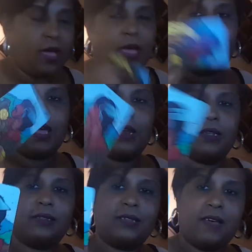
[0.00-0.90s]
and the
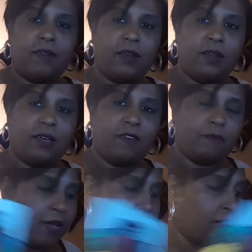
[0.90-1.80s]
Seven of
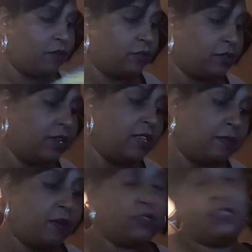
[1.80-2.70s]
Pentacles. So this
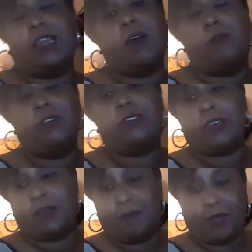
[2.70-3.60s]
person now wants to
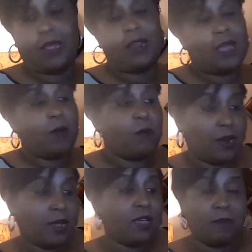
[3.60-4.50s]
come in, and they want to
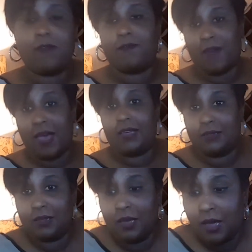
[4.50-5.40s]
come in fast.
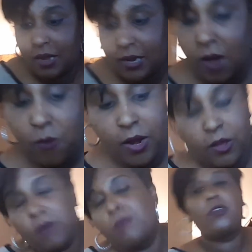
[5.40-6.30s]
They want to
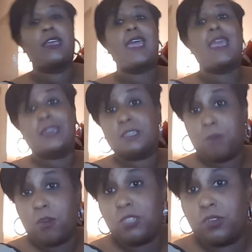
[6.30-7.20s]
communicate, and this
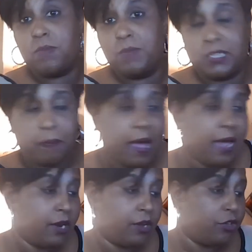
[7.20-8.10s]
person could be
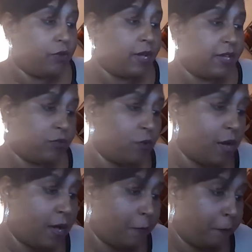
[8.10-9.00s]
spying on you as
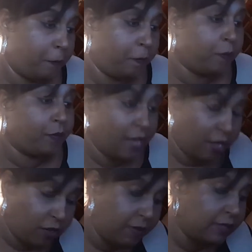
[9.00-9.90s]
well. They
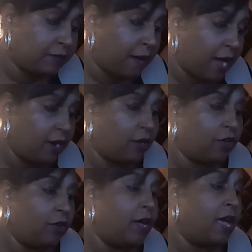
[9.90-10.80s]
could be spying on
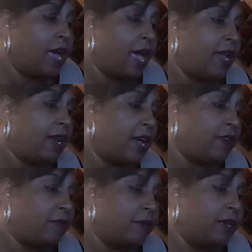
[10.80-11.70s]
you, and they
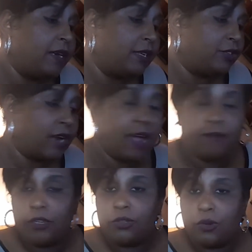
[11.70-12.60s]
could be
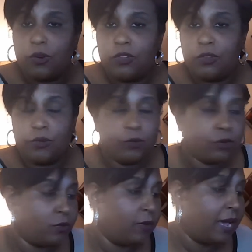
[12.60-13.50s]
traveling towards you because
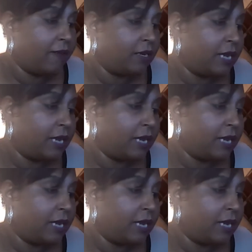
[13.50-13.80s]
we have the Knight